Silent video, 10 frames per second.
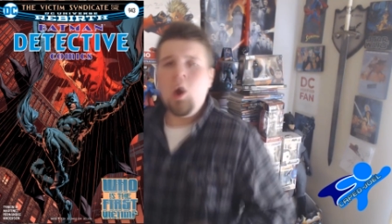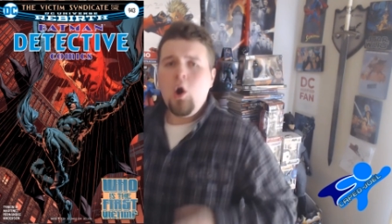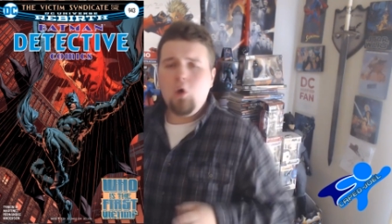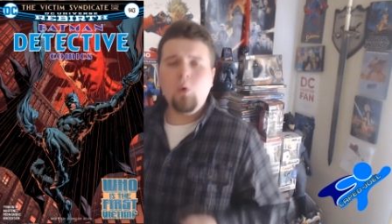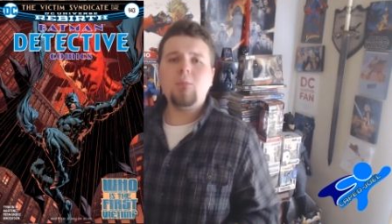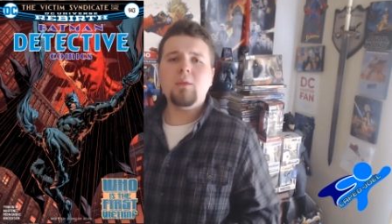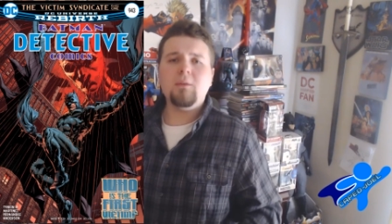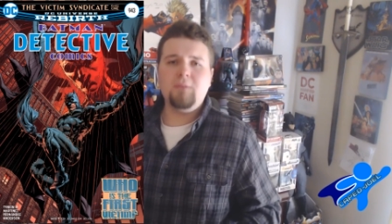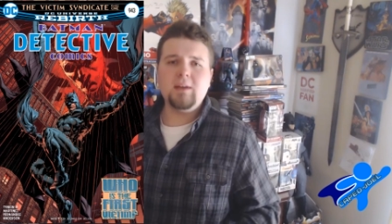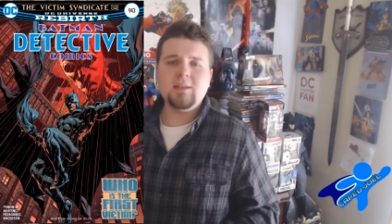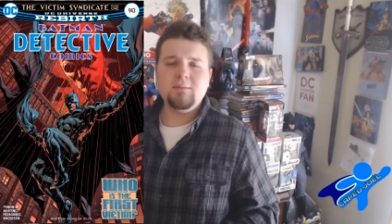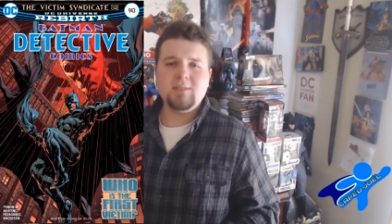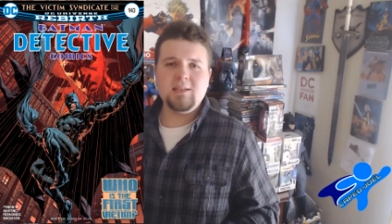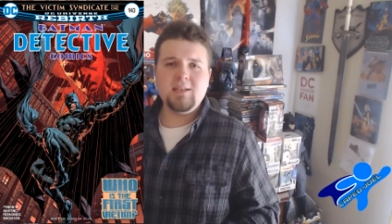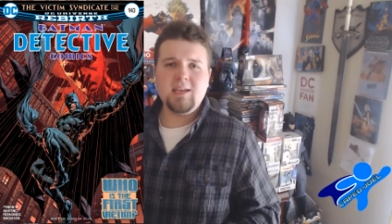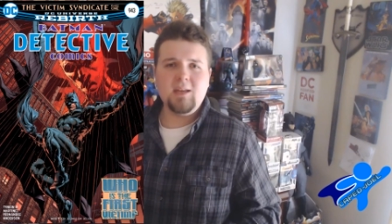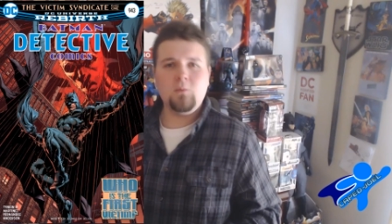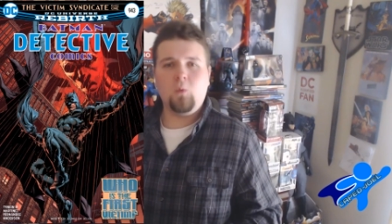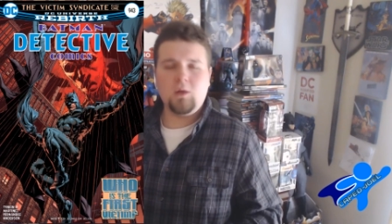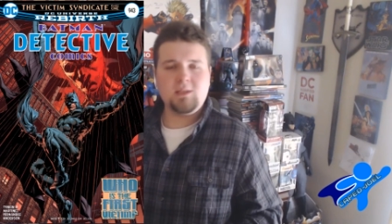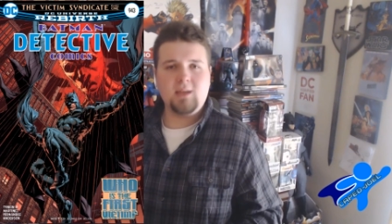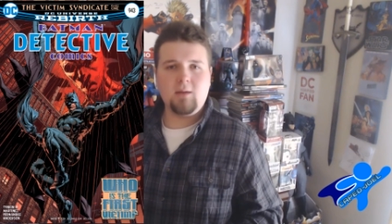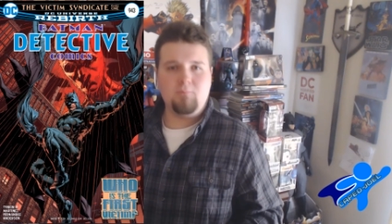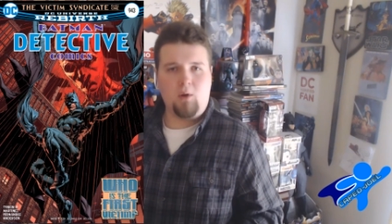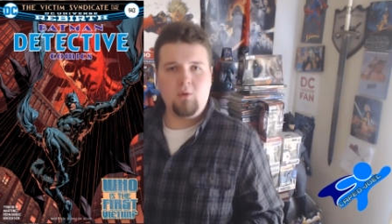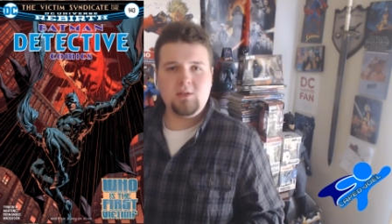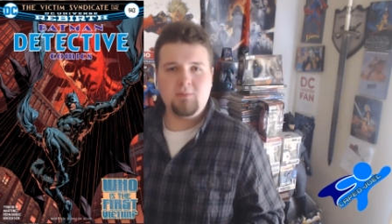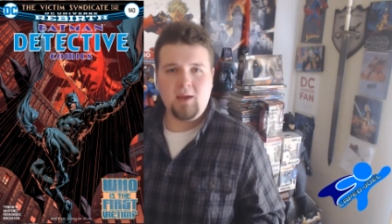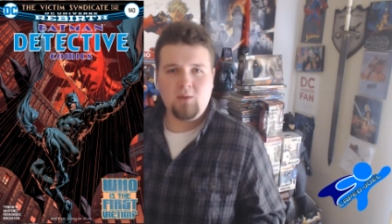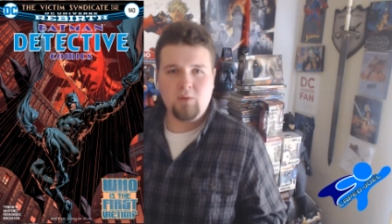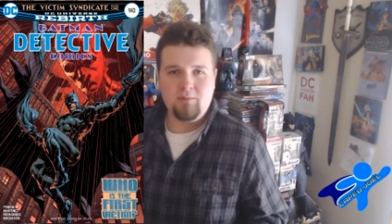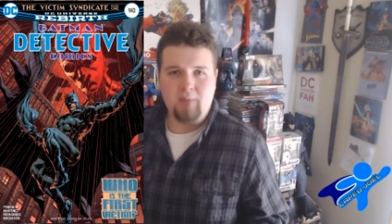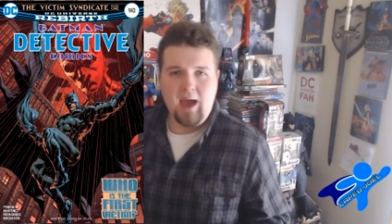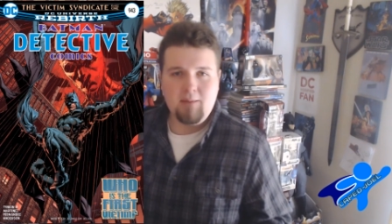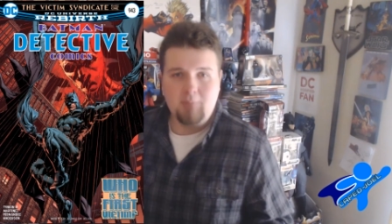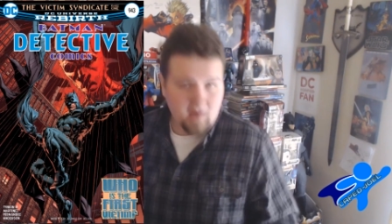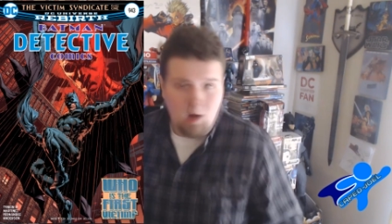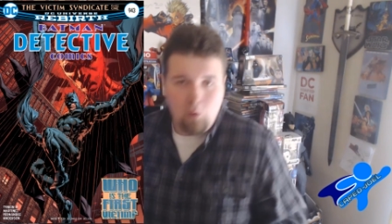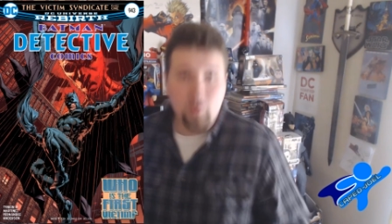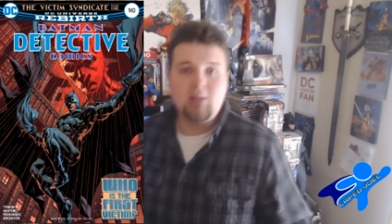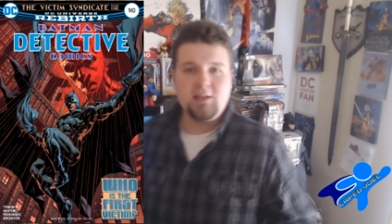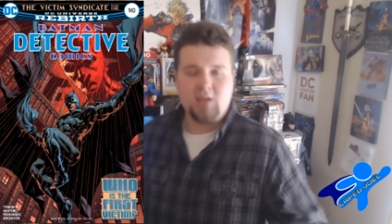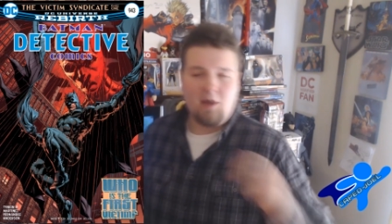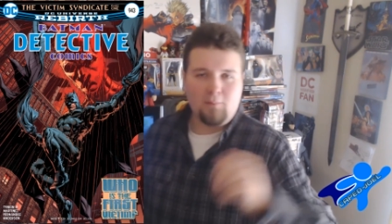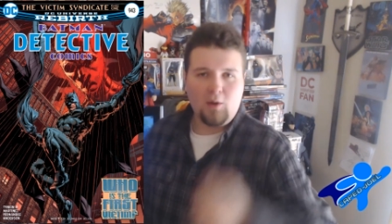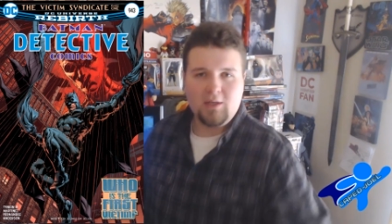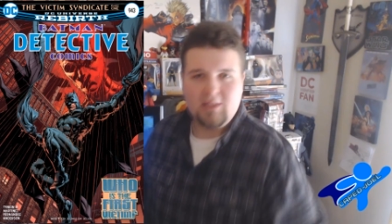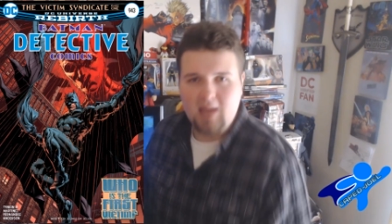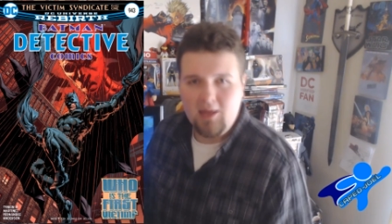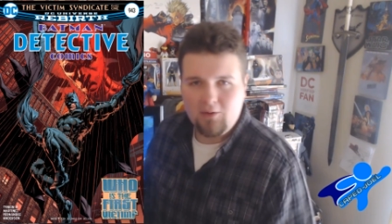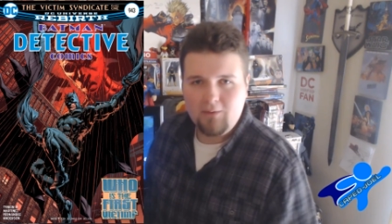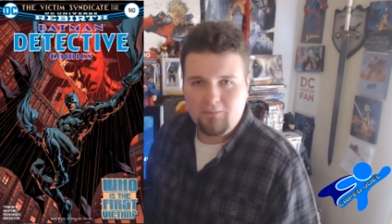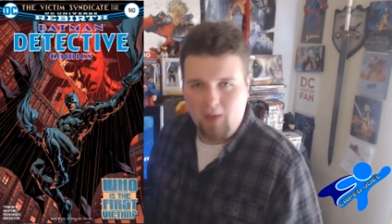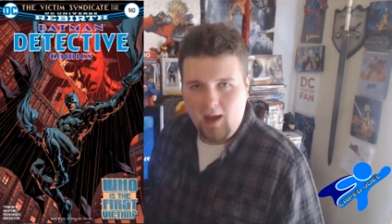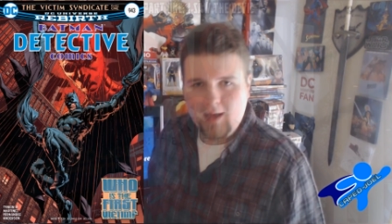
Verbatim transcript: Who are the Victim Syndicate, and what's their bone to pick with Batman? Well, let's hop on in together and find